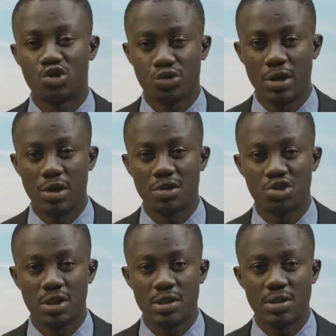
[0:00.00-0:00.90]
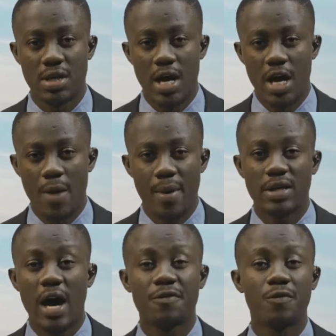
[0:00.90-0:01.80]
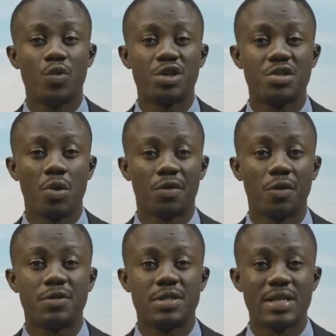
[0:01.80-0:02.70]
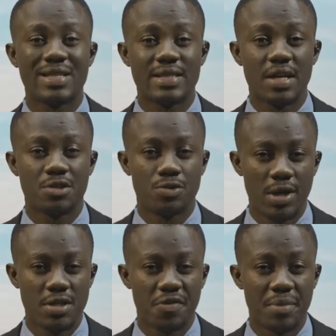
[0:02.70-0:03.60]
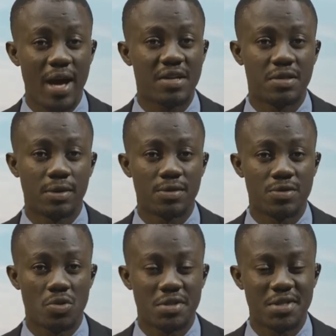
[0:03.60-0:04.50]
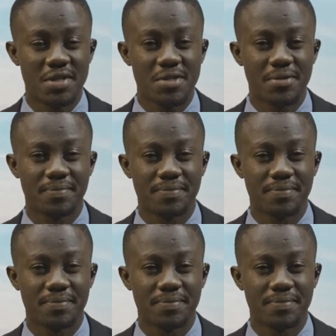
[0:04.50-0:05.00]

trillion shillings, about half of which the authorities seek to raise from external sources.